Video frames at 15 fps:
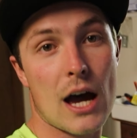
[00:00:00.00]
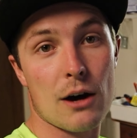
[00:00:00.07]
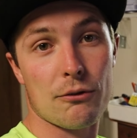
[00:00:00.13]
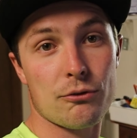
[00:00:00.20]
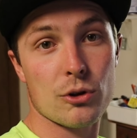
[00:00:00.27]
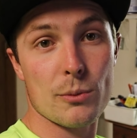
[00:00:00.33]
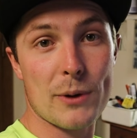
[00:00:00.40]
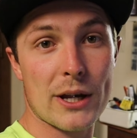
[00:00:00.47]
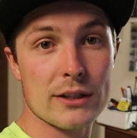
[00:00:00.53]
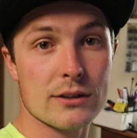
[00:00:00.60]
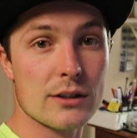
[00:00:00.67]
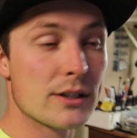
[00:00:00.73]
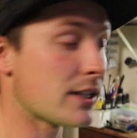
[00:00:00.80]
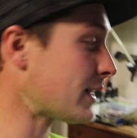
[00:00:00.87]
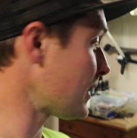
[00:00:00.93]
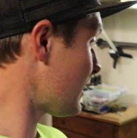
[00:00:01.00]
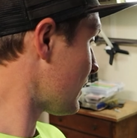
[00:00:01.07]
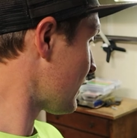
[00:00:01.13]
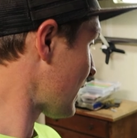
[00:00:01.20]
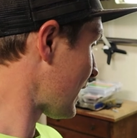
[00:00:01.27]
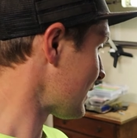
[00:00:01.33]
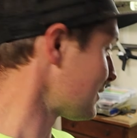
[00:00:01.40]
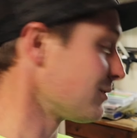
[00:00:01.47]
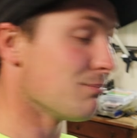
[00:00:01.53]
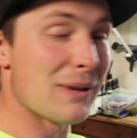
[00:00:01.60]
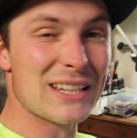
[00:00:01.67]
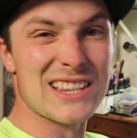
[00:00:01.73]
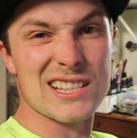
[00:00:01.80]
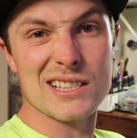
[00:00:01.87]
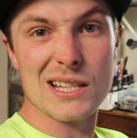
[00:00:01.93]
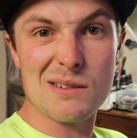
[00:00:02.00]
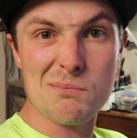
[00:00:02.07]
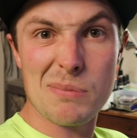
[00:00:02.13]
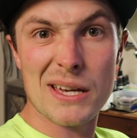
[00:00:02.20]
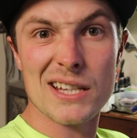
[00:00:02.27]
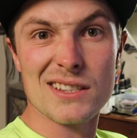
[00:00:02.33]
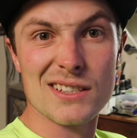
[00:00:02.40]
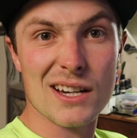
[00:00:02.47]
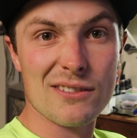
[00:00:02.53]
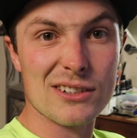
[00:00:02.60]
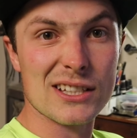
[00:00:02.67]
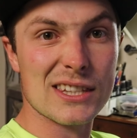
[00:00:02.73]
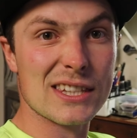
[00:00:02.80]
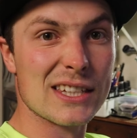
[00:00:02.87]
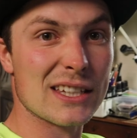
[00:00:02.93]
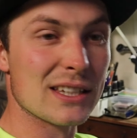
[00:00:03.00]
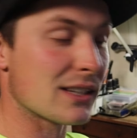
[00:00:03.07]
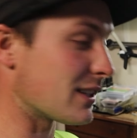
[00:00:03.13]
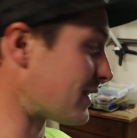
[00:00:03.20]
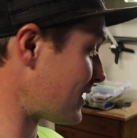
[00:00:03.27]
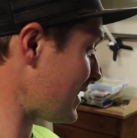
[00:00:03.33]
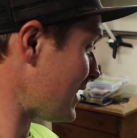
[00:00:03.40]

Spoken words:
how Flowmaster did it and like make the same bends and everything, because